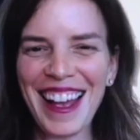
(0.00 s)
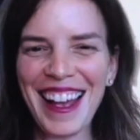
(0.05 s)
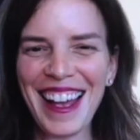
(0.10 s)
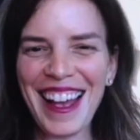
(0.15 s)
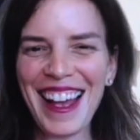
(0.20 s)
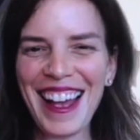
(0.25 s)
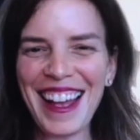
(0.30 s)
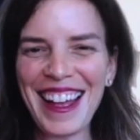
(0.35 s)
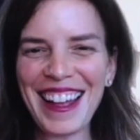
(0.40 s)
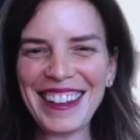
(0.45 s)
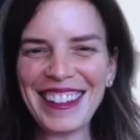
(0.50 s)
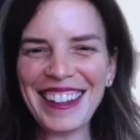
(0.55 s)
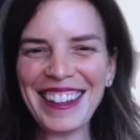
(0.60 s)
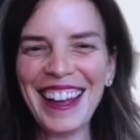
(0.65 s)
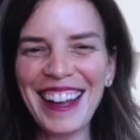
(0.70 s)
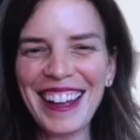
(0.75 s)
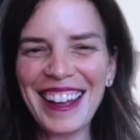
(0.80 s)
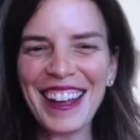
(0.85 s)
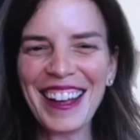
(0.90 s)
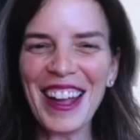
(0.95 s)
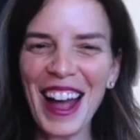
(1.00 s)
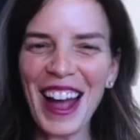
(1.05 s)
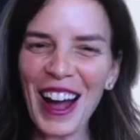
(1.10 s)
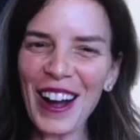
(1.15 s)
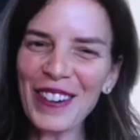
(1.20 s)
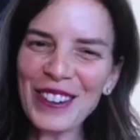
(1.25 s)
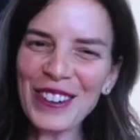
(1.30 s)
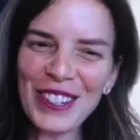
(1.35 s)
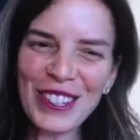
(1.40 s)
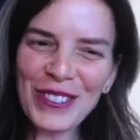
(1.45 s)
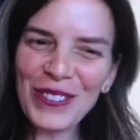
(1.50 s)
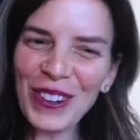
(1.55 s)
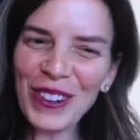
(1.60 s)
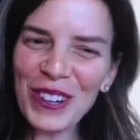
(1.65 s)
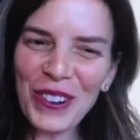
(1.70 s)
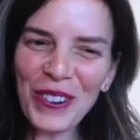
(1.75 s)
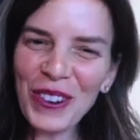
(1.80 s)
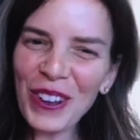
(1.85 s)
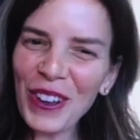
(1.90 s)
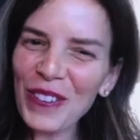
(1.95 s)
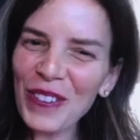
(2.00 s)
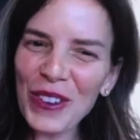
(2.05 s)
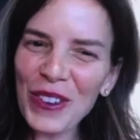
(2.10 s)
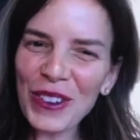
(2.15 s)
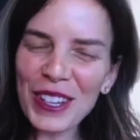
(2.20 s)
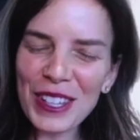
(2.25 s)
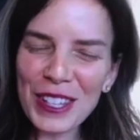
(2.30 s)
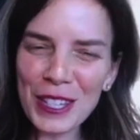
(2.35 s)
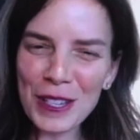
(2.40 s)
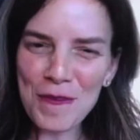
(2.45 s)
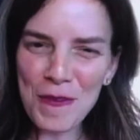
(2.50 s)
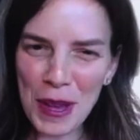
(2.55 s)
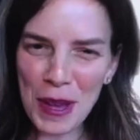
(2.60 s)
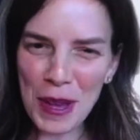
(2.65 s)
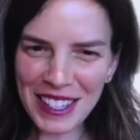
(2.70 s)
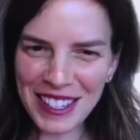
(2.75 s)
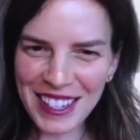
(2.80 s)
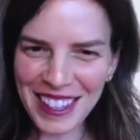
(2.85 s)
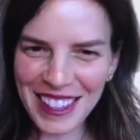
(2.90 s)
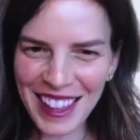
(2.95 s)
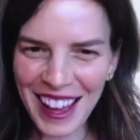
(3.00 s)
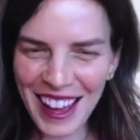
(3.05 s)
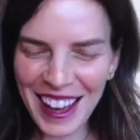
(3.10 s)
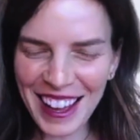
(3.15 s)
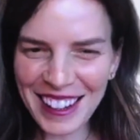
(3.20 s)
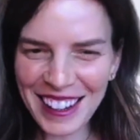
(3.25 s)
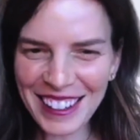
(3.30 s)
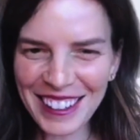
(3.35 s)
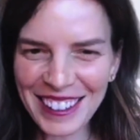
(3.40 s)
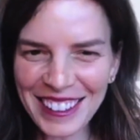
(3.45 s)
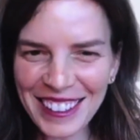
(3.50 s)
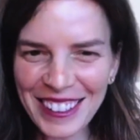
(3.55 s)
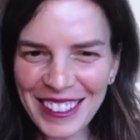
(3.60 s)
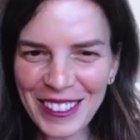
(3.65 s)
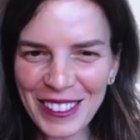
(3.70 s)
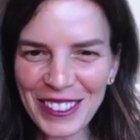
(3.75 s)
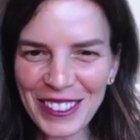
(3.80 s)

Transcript: And I was just wondering if you could speek to that a little.